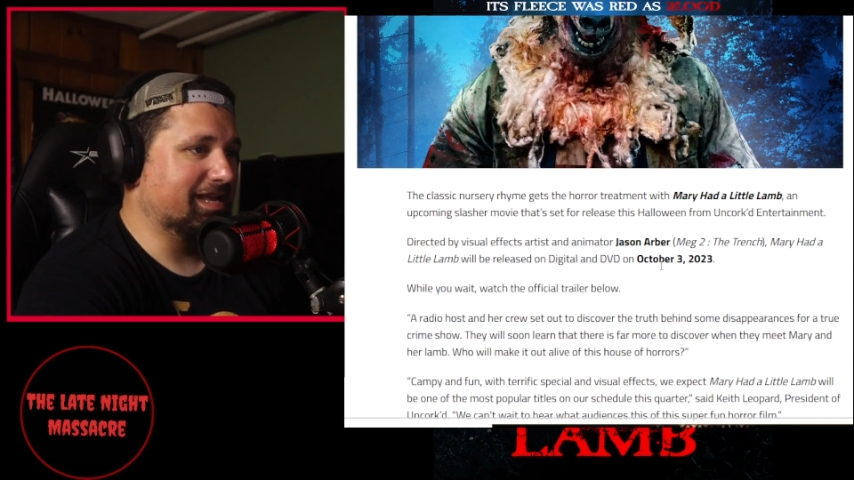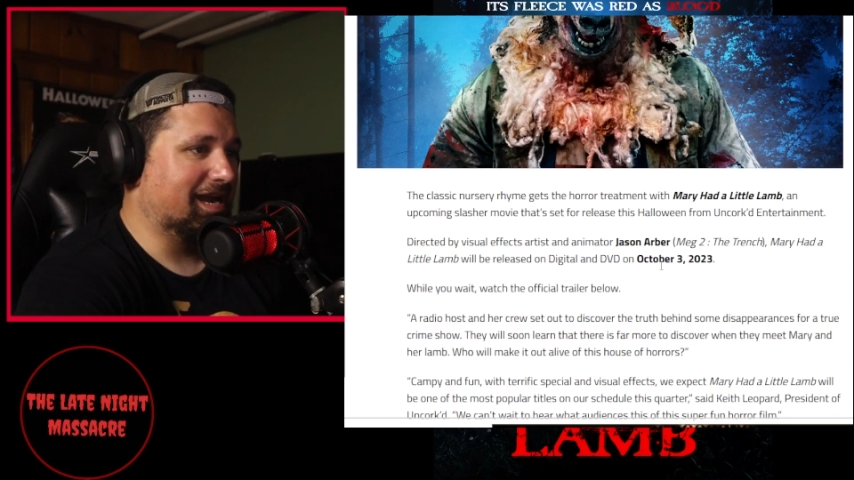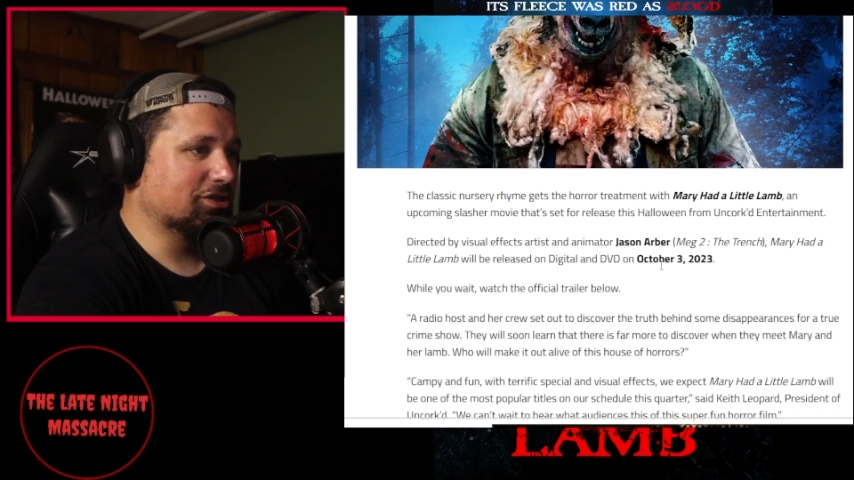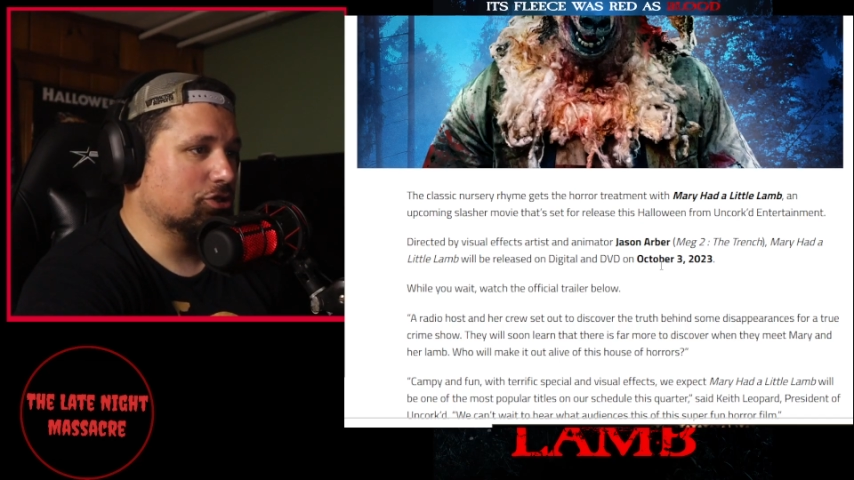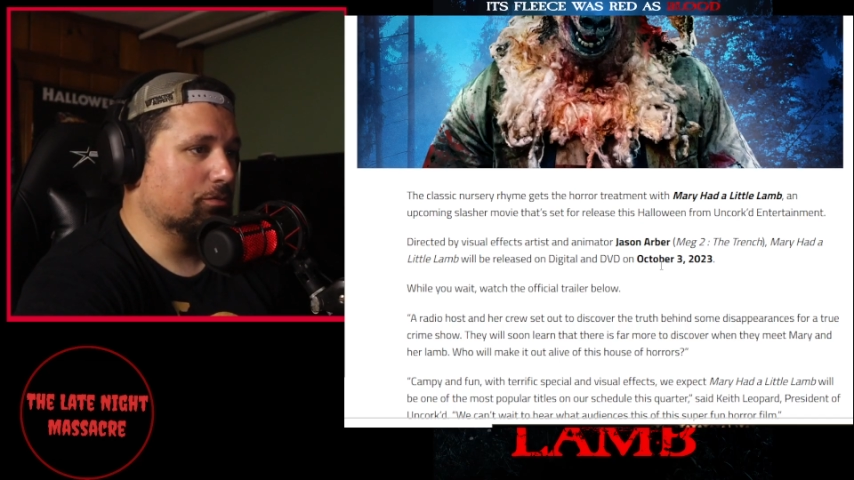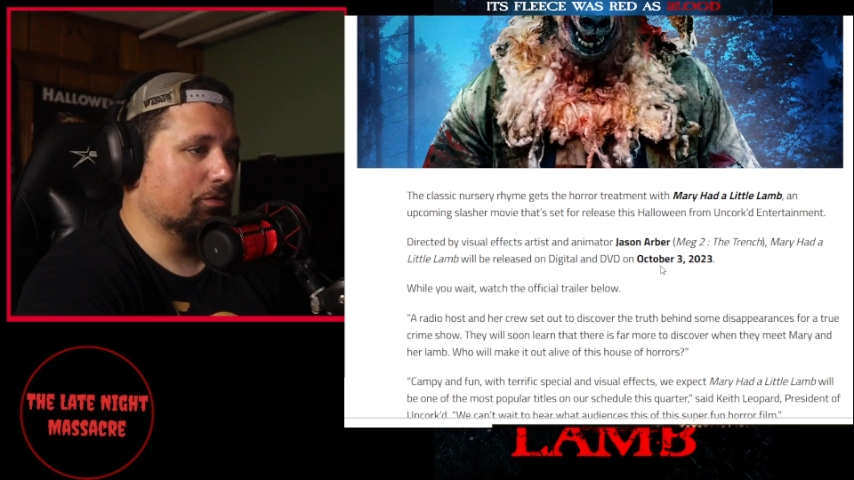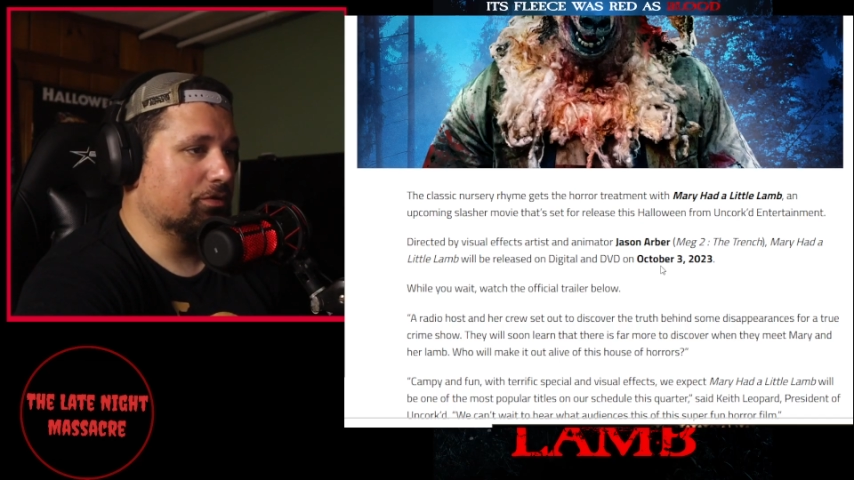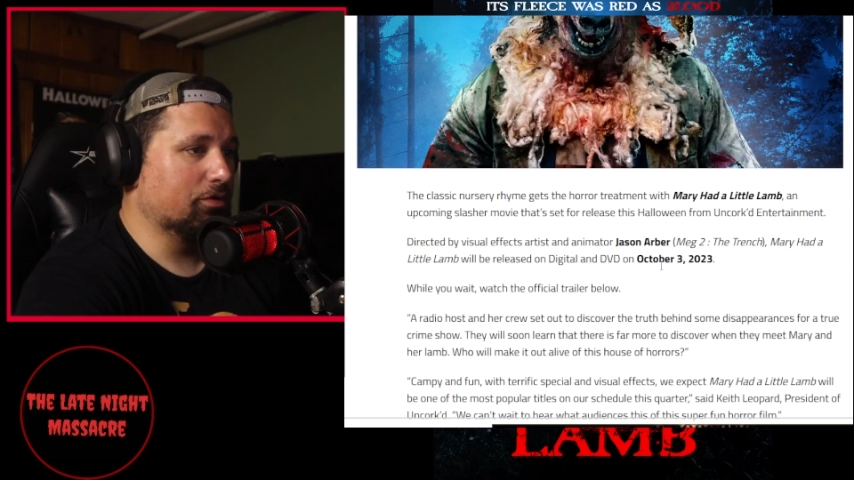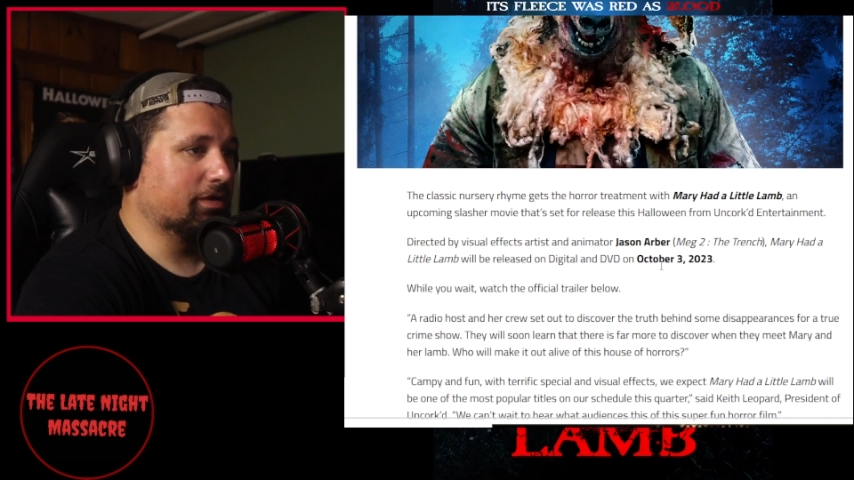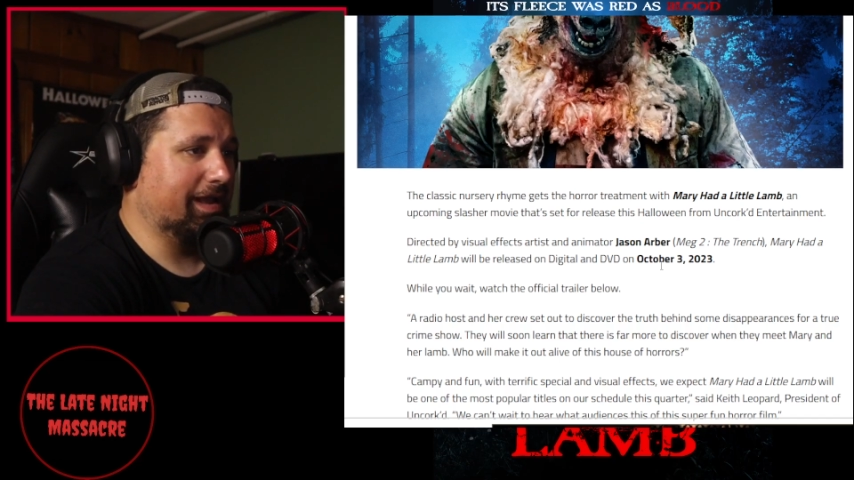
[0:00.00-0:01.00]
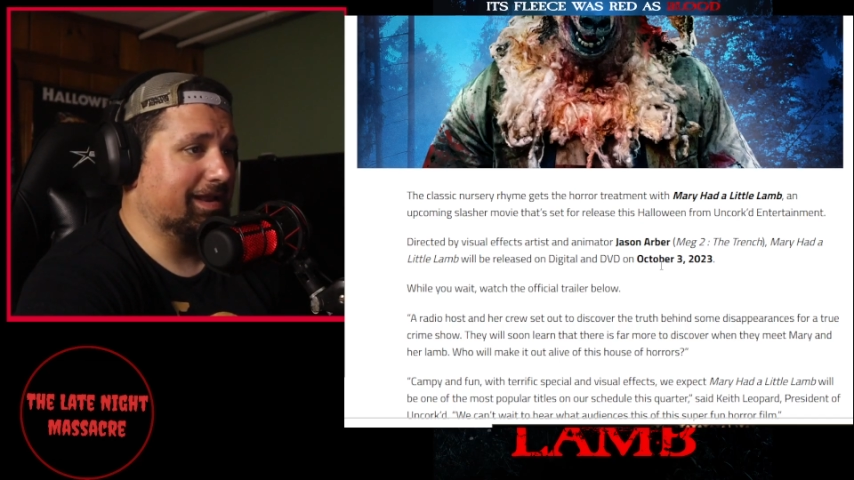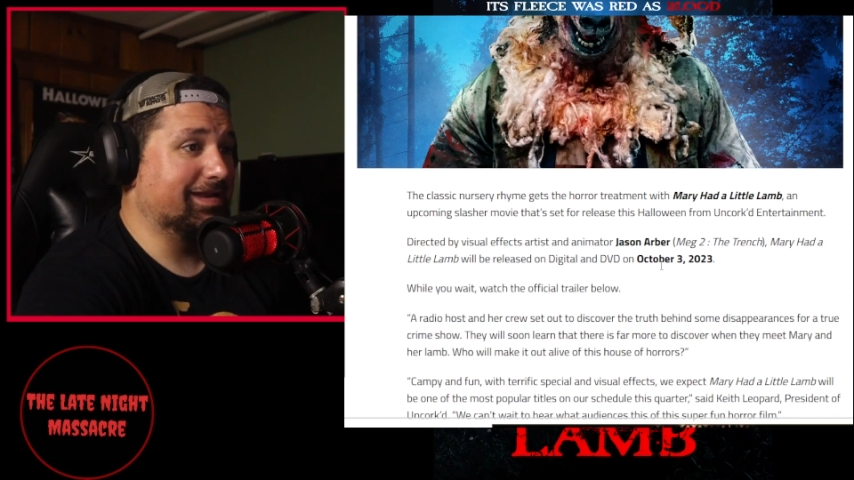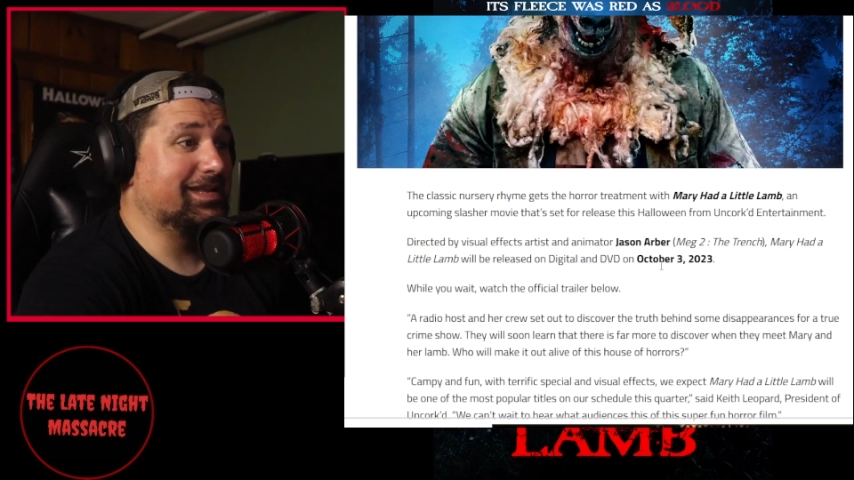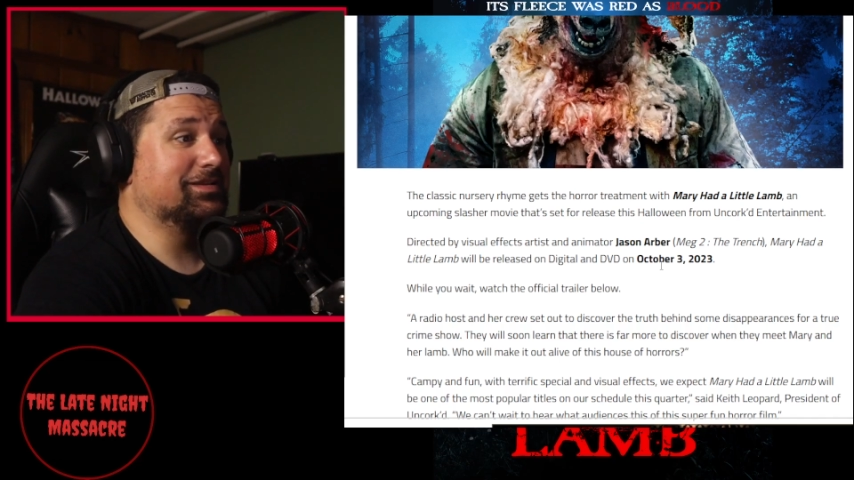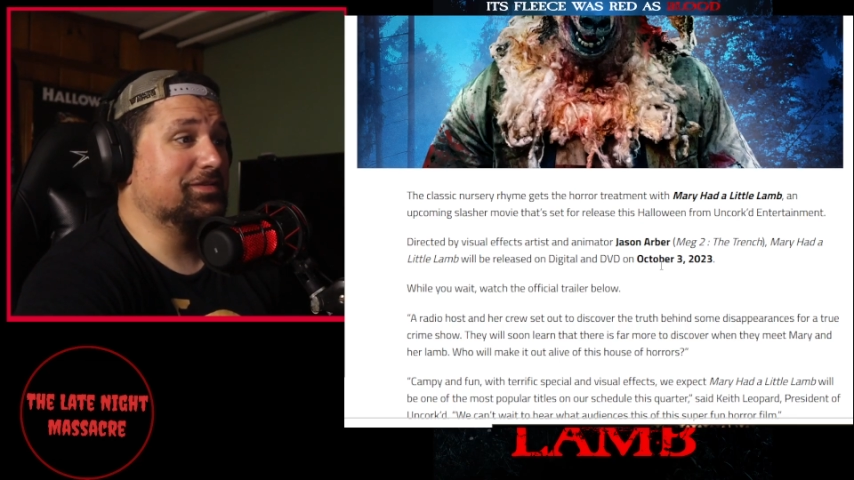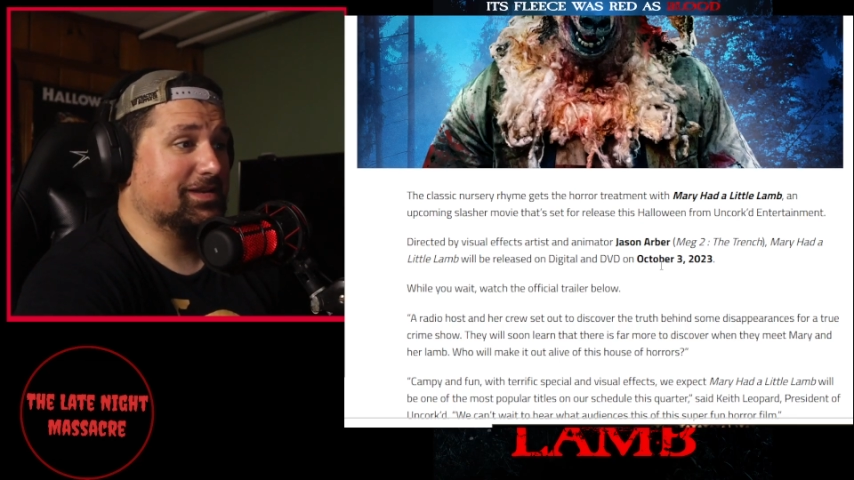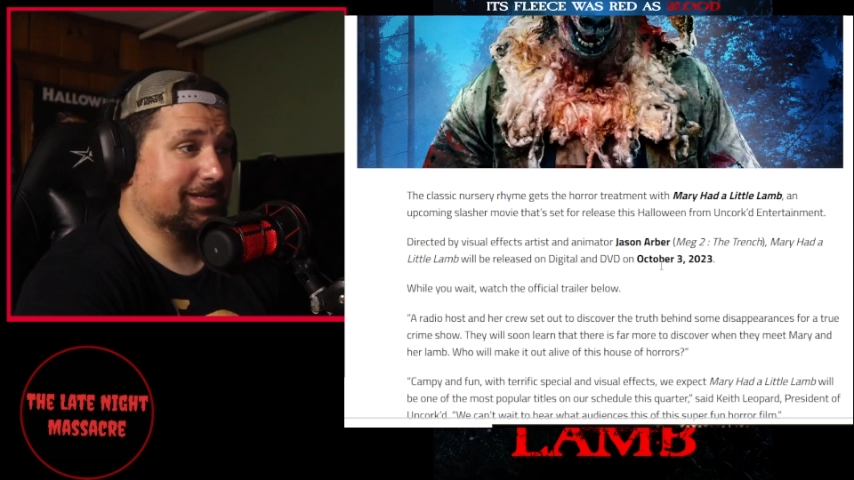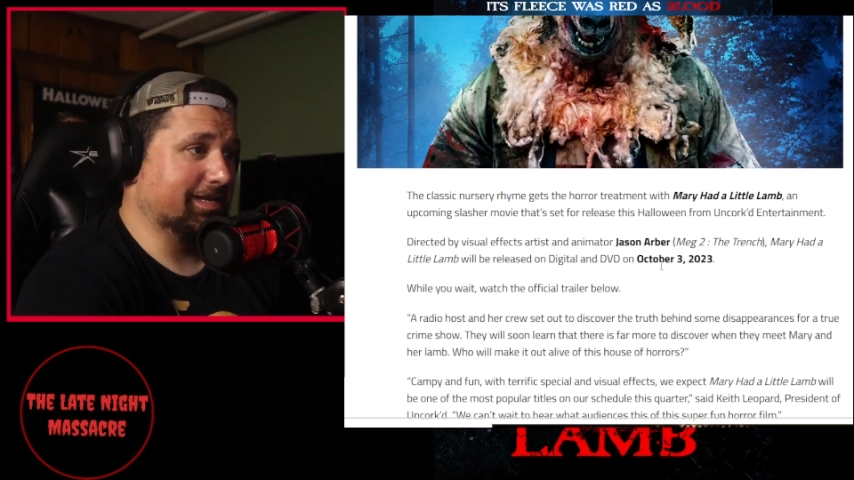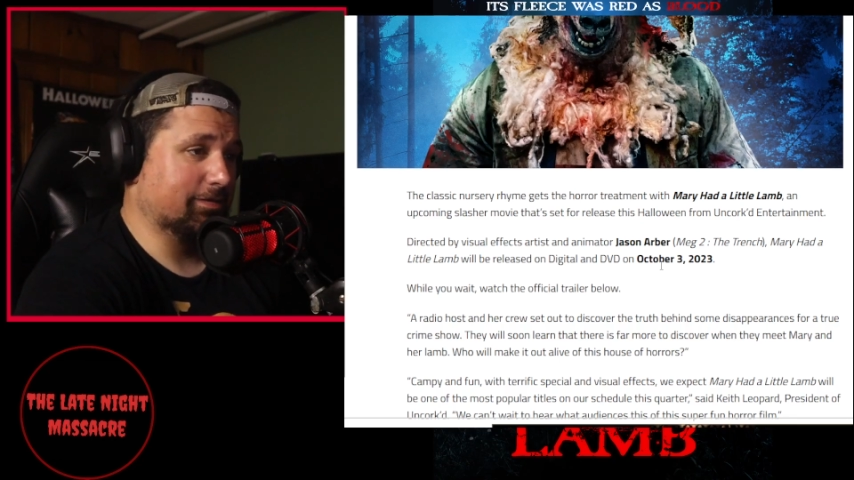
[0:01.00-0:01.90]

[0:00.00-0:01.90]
October 3rd and a DVD.